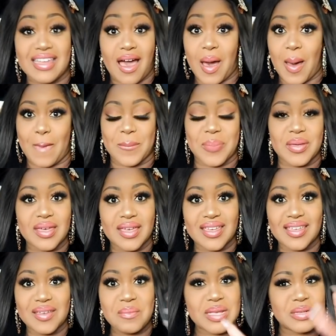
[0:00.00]
it up.
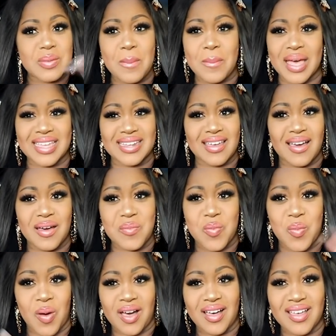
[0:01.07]

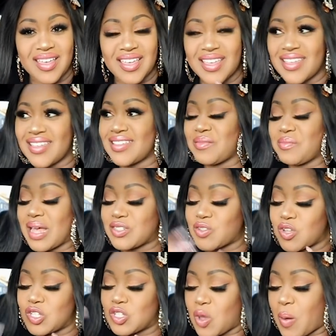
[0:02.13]
What? Man's
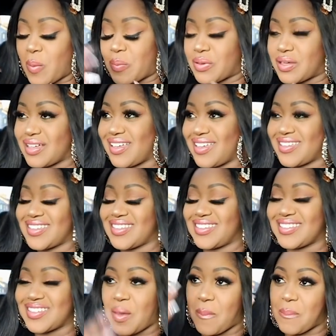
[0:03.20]
on job.
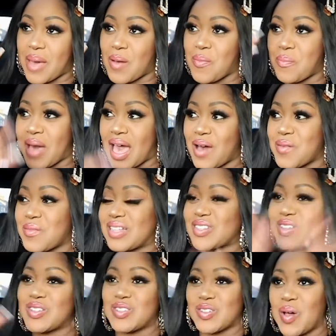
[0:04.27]
Bow. Man's
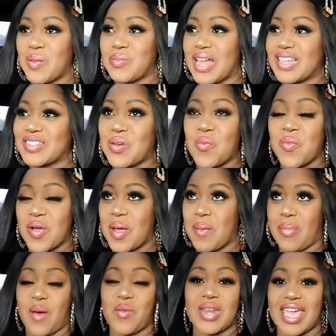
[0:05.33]
on job. Like, don't worry
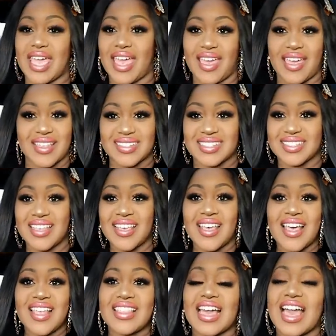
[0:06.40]
about it.
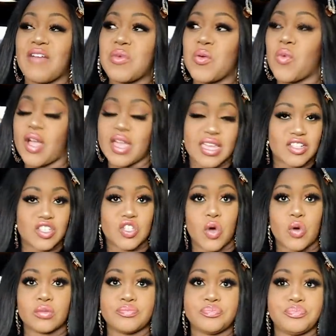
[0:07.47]
Like, I've been working,
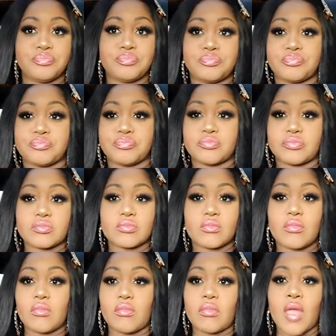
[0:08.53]
so...
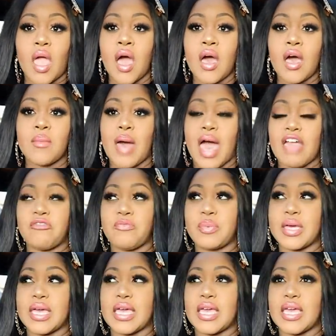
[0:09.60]
what have I
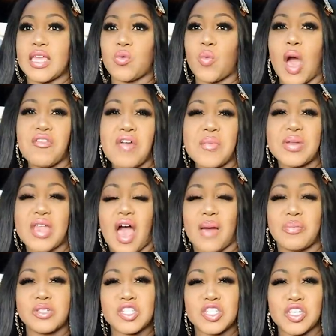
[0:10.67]
been
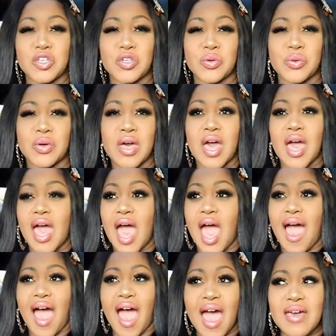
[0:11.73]
up to?
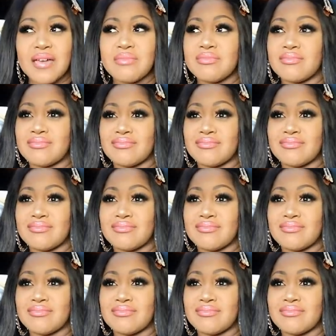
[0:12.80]
I've